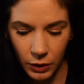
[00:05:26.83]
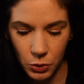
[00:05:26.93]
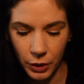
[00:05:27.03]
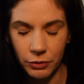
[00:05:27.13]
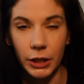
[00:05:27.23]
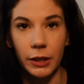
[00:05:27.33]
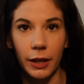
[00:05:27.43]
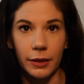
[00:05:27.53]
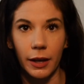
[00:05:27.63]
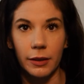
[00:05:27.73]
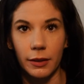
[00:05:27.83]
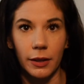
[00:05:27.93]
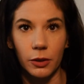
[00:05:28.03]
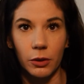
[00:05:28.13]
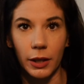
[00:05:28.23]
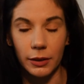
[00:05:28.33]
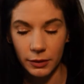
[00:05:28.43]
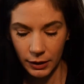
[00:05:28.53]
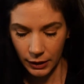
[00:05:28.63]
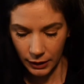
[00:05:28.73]
So I really like that they do that.
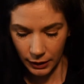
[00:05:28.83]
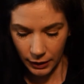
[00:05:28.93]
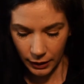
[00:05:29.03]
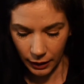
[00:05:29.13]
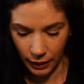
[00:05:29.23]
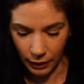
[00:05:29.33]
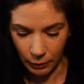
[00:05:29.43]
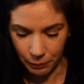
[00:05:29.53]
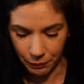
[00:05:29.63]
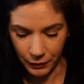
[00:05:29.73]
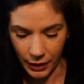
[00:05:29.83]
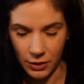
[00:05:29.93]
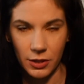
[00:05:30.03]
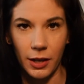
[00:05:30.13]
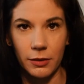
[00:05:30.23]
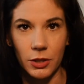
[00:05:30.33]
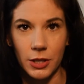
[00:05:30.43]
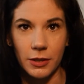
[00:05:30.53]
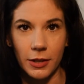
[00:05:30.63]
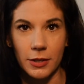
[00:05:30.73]
And it's kind of
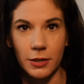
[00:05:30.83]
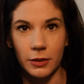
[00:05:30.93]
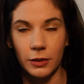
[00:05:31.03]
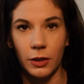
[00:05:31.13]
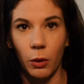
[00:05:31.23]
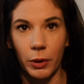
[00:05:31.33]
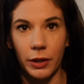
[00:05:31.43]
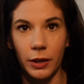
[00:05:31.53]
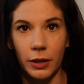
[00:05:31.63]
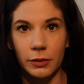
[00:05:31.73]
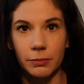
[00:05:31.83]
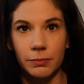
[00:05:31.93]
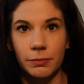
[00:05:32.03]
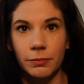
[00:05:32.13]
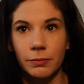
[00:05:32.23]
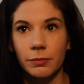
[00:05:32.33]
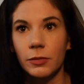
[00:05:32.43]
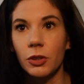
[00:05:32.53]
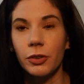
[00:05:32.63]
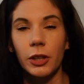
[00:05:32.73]
just nice to go in there and
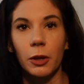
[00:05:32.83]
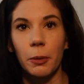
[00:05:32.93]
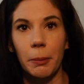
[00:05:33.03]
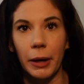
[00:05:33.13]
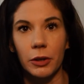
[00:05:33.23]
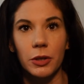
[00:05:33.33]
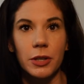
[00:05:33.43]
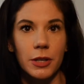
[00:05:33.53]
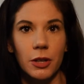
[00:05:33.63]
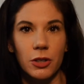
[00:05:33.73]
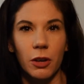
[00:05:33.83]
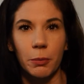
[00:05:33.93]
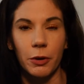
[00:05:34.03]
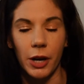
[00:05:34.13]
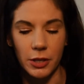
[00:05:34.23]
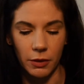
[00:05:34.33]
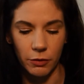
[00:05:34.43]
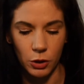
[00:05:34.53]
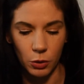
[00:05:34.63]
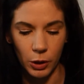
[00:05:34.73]
you feel a little bit better. You can see yourself progressing
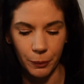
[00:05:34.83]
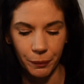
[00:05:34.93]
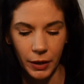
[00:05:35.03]
for sure.